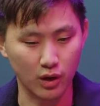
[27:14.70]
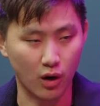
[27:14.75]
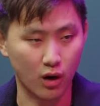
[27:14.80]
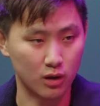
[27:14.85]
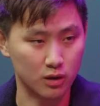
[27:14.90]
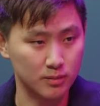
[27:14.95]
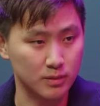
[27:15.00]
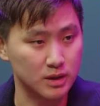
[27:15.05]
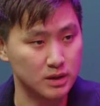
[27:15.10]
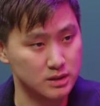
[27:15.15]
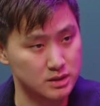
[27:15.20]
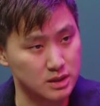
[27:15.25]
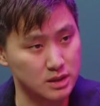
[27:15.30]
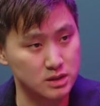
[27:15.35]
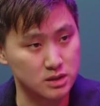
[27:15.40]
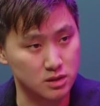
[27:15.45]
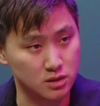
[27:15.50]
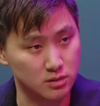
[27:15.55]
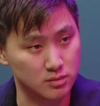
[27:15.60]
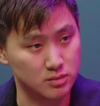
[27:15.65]
automated
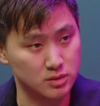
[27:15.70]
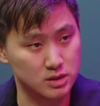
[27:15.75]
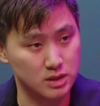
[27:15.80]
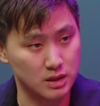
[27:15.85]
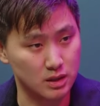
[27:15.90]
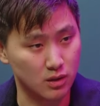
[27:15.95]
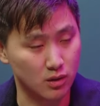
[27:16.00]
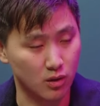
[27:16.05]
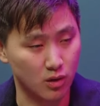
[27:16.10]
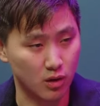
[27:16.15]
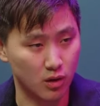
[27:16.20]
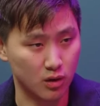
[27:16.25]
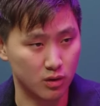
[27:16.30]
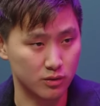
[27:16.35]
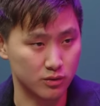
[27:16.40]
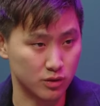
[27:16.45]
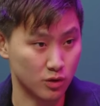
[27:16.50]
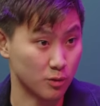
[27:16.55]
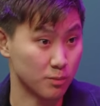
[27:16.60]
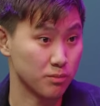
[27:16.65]
systems are
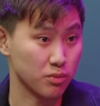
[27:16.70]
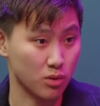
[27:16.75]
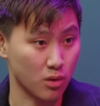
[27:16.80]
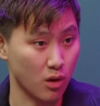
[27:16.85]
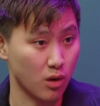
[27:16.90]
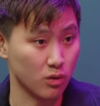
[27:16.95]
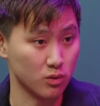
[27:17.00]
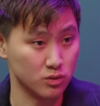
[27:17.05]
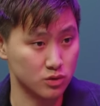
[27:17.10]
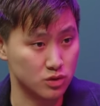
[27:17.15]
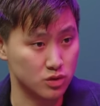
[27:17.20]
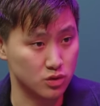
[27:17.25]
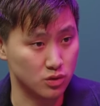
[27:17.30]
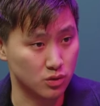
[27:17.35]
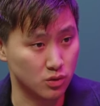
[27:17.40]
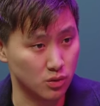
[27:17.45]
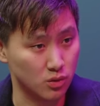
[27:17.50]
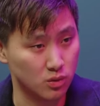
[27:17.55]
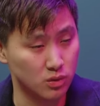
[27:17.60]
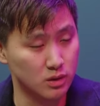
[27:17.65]
they're prone
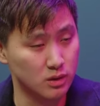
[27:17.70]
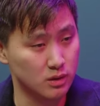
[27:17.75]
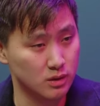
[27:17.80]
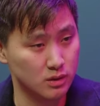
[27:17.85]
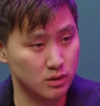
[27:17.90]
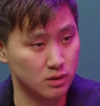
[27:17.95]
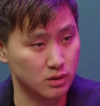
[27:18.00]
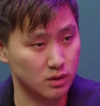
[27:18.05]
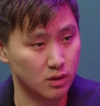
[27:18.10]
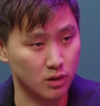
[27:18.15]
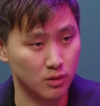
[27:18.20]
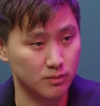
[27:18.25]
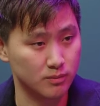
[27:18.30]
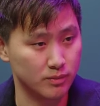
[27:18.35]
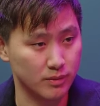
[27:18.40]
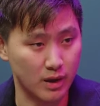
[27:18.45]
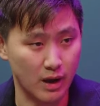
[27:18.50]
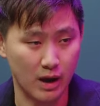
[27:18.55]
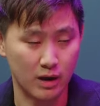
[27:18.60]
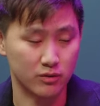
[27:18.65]
to yeah. you know
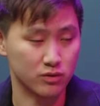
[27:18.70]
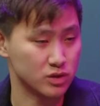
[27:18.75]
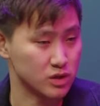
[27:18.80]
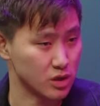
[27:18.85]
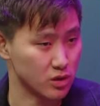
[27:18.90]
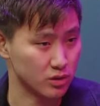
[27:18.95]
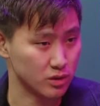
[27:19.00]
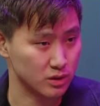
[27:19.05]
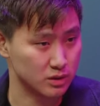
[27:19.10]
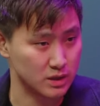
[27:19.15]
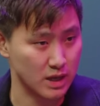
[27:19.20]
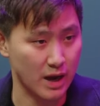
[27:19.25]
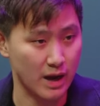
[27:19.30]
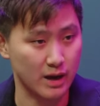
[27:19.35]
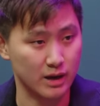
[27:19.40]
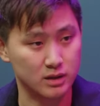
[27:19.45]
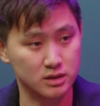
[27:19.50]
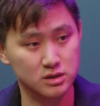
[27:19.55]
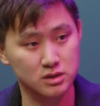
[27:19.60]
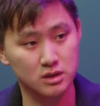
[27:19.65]
adversarial
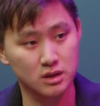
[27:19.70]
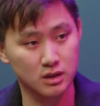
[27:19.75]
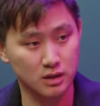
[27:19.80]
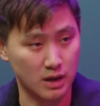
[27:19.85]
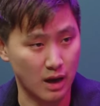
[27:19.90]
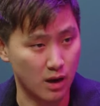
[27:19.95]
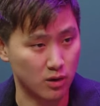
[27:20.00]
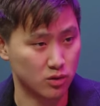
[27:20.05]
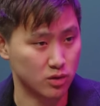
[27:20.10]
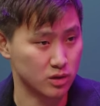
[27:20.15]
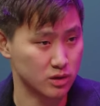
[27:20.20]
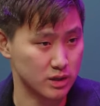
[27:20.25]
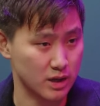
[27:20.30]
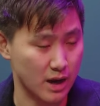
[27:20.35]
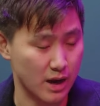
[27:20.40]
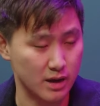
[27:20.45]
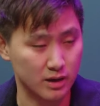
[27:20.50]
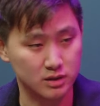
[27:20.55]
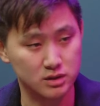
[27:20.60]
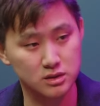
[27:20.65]
attacks,
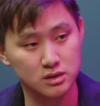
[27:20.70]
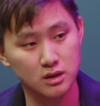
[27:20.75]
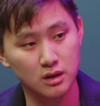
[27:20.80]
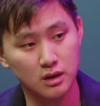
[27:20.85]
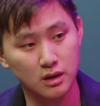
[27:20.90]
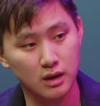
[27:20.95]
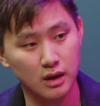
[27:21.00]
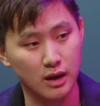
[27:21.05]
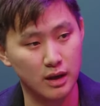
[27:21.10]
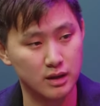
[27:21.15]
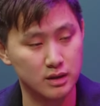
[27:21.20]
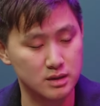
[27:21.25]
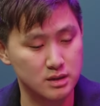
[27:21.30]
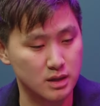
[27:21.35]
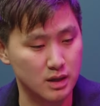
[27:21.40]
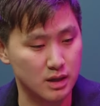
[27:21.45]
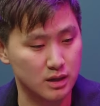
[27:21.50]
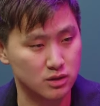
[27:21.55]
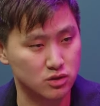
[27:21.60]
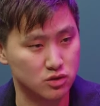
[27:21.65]
counterattacks, and
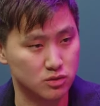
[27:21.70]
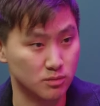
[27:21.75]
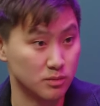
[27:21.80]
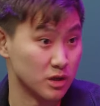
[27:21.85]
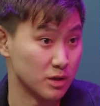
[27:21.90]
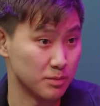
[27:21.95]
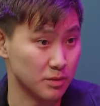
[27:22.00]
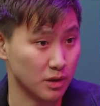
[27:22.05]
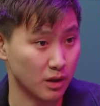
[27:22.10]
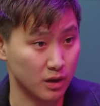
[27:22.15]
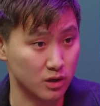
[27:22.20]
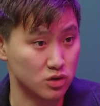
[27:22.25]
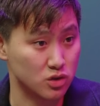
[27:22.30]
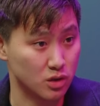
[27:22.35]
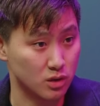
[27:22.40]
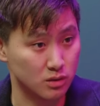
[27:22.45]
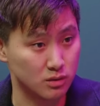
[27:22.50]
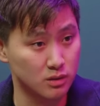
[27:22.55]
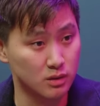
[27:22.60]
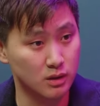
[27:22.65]
and
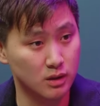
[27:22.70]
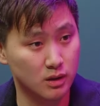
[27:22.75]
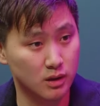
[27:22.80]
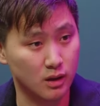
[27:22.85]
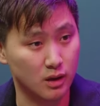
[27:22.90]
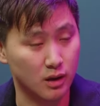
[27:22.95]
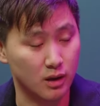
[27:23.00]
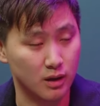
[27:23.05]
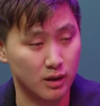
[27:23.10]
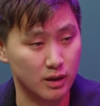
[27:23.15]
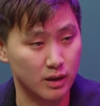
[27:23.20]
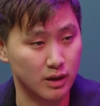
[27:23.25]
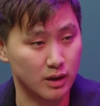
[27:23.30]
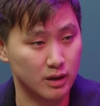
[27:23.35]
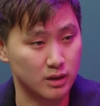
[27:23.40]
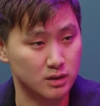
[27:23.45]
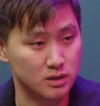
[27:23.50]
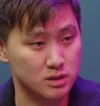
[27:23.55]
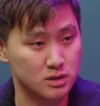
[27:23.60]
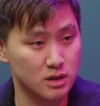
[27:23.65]
manipulation. Uh,
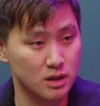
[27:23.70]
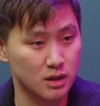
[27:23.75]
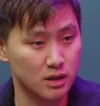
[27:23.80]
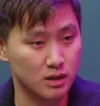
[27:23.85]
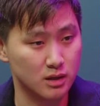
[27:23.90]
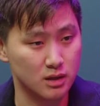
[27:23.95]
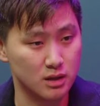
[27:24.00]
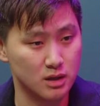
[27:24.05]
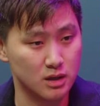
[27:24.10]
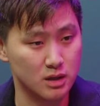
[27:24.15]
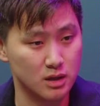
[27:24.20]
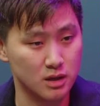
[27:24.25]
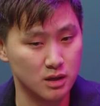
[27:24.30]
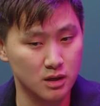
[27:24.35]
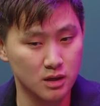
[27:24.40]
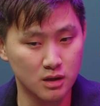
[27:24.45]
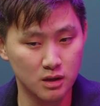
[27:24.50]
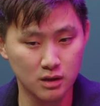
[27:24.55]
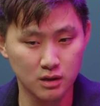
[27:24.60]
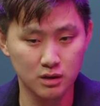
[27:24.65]
and the
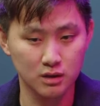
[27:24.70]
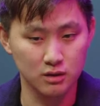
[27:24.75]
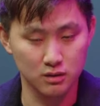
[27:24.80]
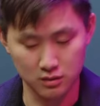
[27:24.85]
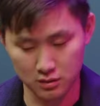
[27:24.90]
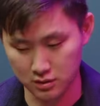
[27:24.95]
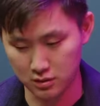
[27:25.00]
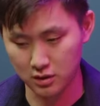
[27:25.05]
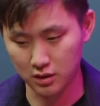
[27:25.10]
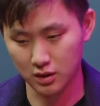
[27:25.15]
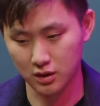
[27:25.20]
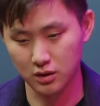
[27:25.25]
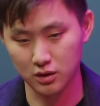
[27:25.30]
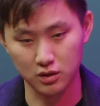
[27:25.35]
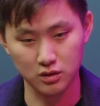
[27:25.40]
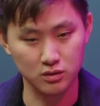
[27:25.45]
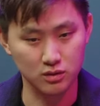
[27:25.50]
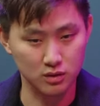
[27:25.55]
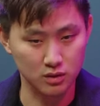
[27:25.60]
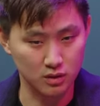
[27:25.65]
the
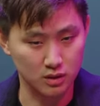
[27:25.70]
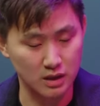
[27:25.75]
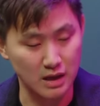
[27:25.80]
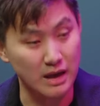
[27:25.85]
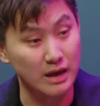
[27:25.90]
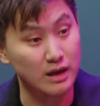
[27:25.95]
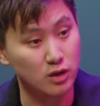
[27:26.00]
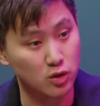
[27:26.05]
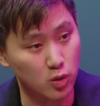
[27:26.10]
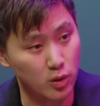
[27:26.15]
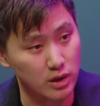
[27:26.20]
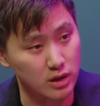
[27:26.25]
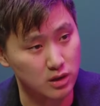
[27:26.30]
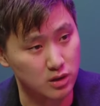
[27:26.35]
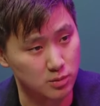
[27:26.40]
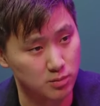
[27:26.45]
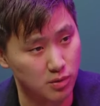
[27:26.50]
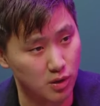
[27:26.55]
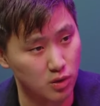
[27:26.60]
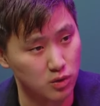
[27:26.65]
the integrated
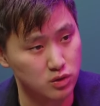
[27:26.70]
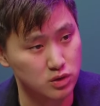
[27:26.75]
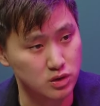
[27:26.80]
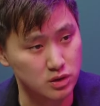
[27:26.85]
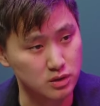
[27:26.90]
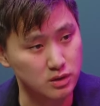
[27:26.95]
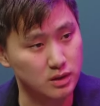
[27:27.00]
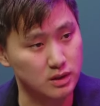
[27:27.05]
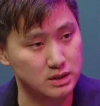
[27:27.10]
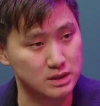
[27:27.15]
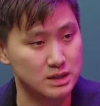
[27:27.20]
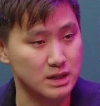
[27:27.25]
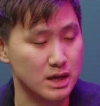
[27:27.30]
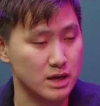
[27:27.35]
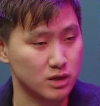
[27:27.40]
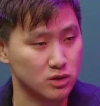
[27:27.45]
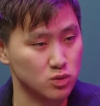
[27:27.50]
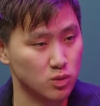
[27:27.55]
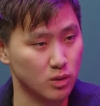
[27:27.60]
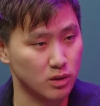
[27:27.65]
approach, let's say,
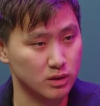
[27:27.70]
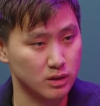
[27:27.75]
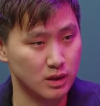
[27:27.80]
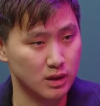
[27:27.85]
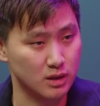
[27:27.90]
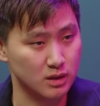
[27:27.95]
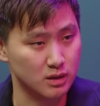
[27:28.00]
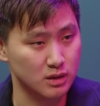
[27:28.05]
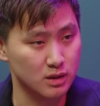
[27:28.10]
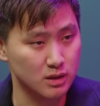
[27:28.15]
is one that